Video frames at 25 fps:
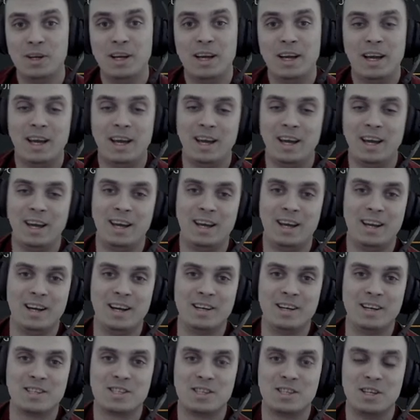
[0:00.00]
and
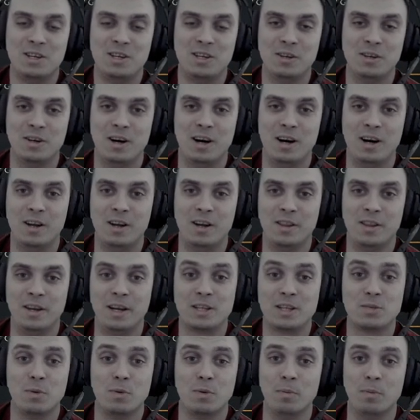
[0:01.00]
I'll see you on the
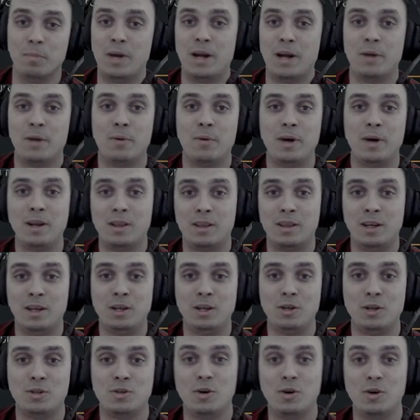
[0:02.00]
next one. By the way,
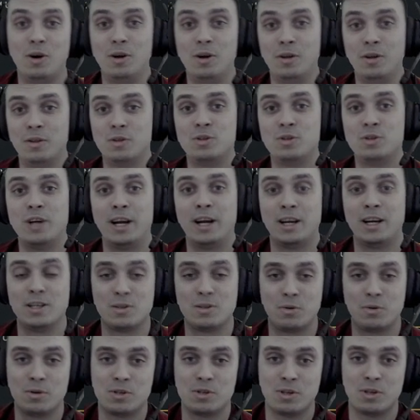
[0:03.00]
thank you to all the dragons
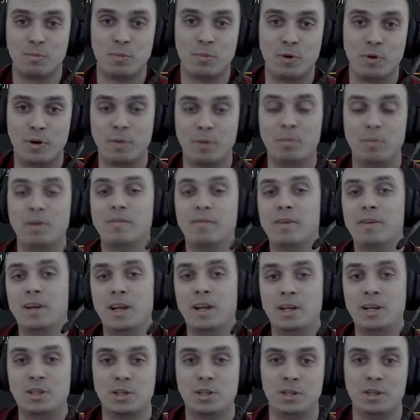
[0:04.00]
for supporting me
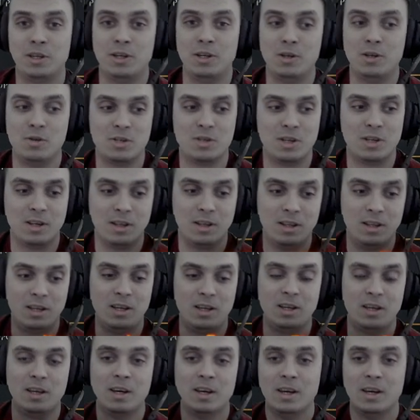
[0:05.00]
financially using
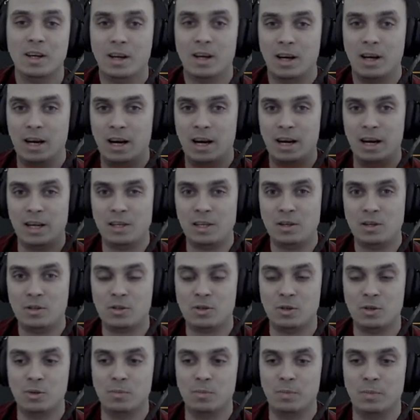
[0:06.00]
the uh,
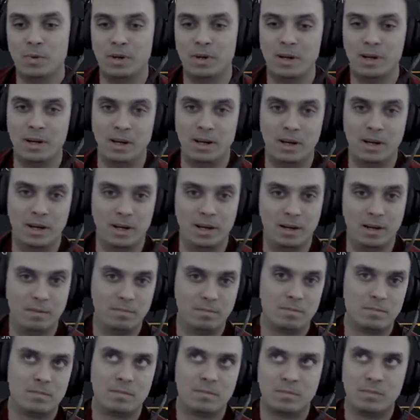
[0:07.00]
YouTube uh,
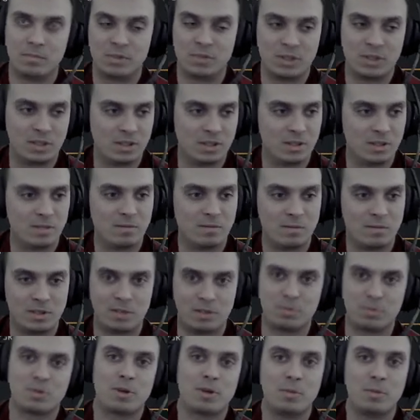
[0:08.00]

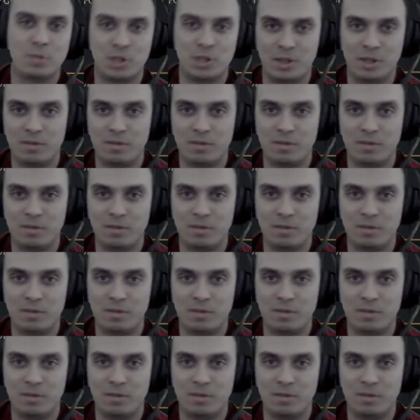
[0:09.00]
subscription